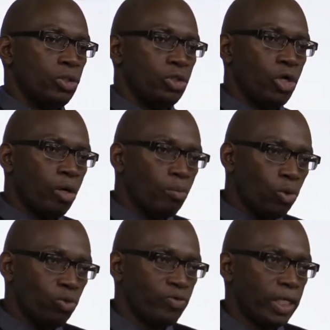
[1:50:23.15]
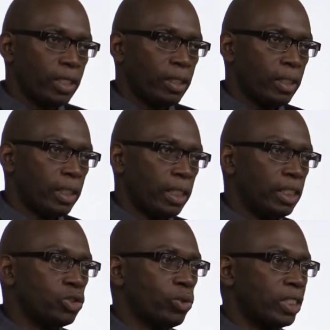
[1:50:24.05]
you're moving
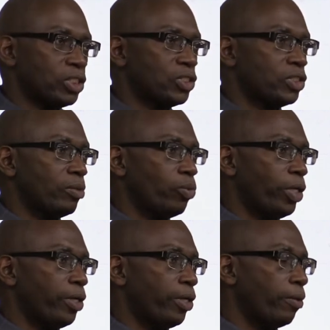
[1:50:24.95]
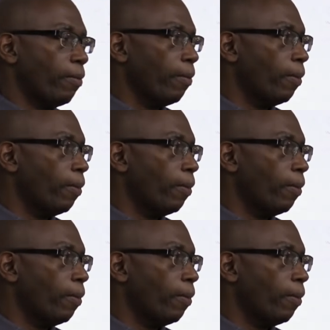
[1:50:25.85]
into a system where